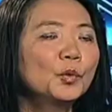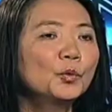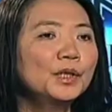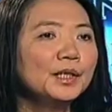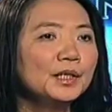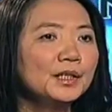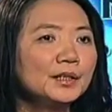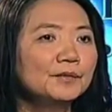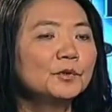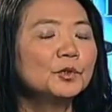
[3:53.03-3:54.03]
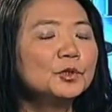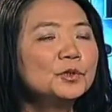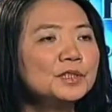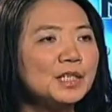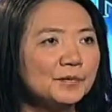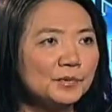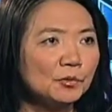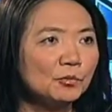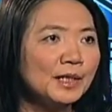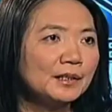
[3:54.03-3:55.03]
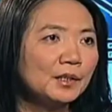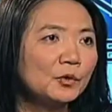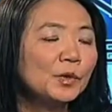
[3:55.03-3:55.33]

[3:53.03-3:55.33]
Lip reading: We have two types of whitening.